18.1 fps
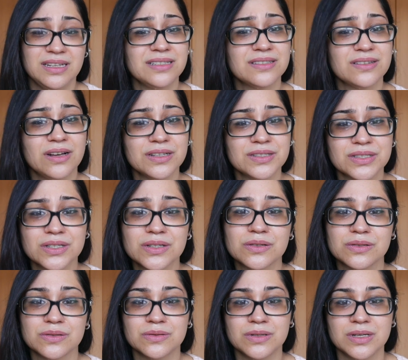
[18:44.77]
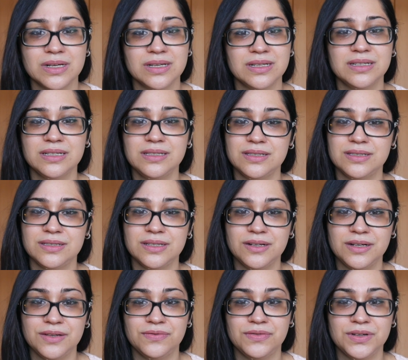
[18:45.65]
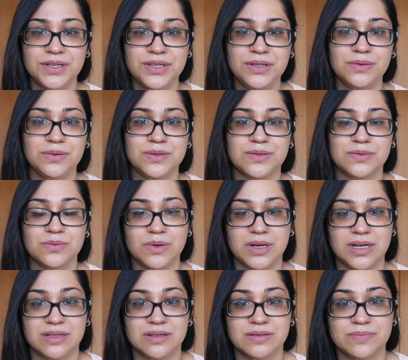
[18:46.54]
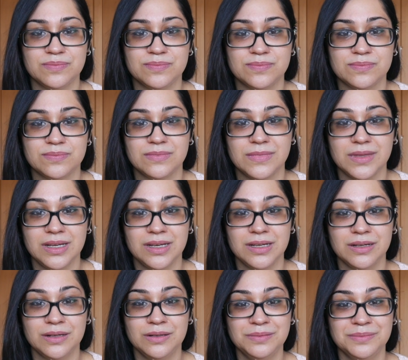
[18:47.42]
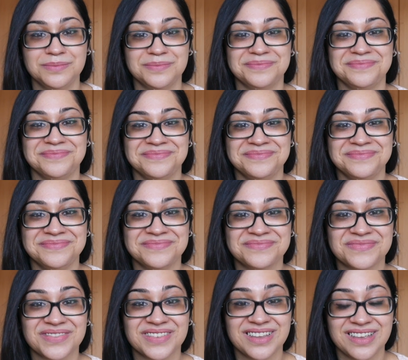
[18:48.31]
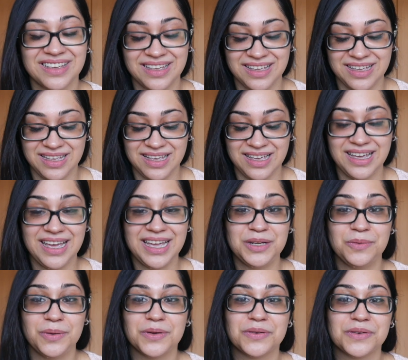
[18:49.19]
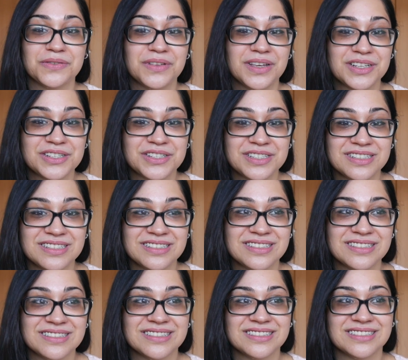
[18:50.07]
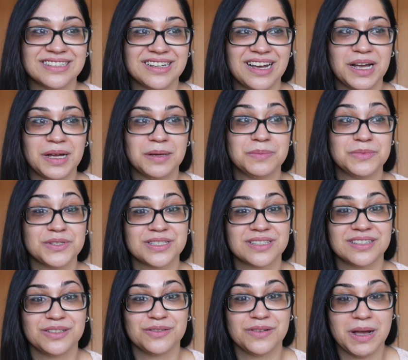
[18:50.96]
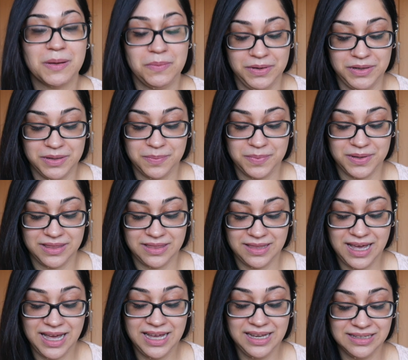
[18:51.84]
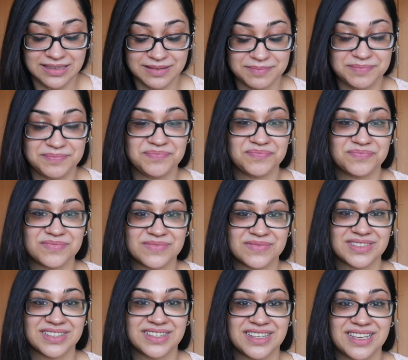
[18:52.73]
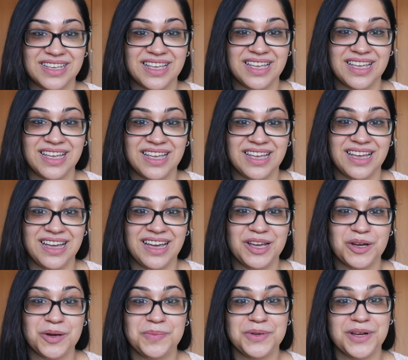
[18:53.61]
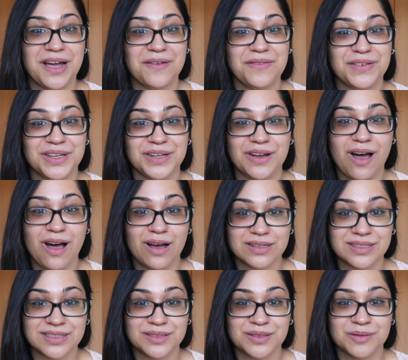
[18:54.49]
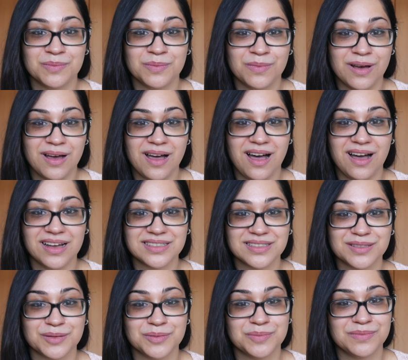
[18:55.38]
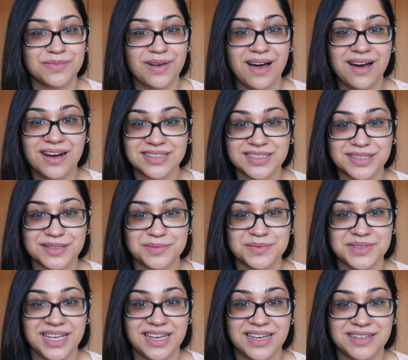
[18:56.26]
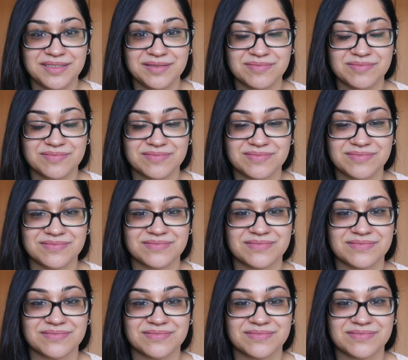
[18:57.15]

And it's also necessary for you as well, you know? Anyway, reflections. I'm just going to wrap it up at that. I hope you're having an awesome, awesome, awesome day.